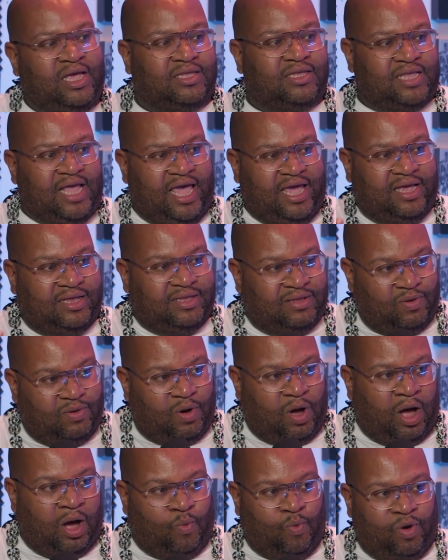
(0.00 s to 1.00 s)
had taken
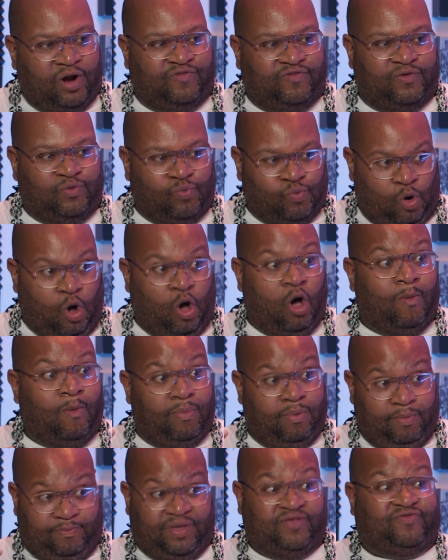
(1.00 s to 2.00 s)
one of the raw
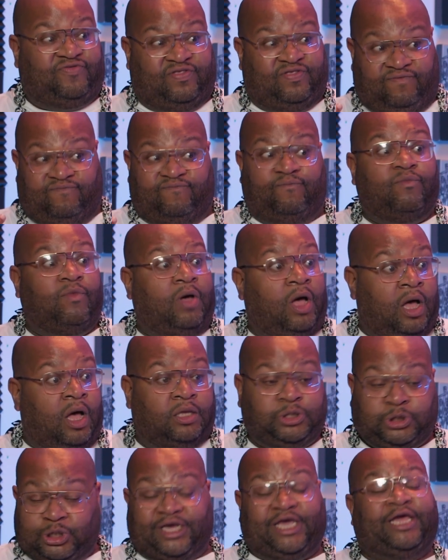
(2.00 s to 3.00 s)
pieces
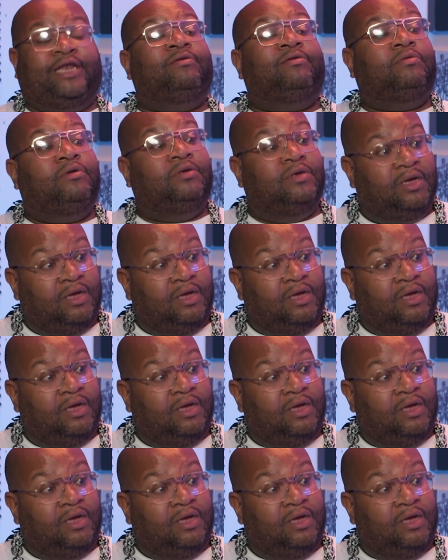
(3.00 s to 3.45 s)
of chicken,